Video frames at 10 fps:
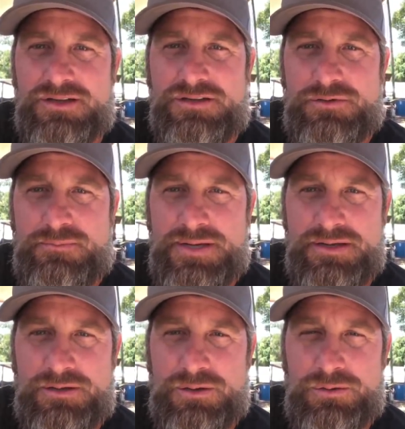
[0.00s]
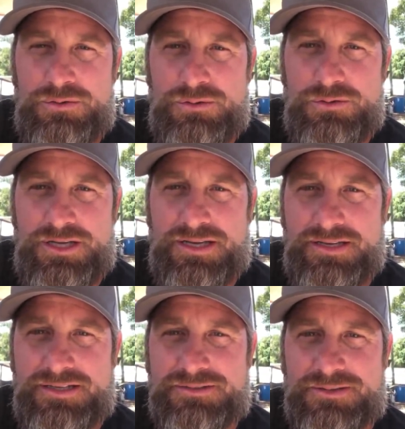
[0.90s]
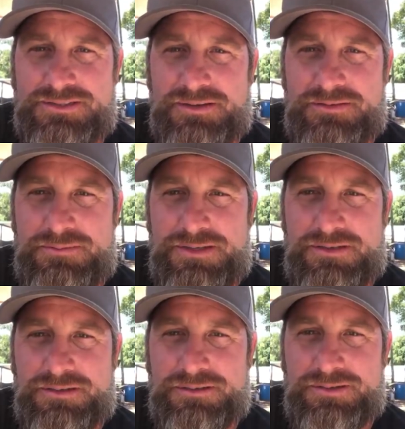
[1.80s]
Domingo Nunez, what's up, Domingo?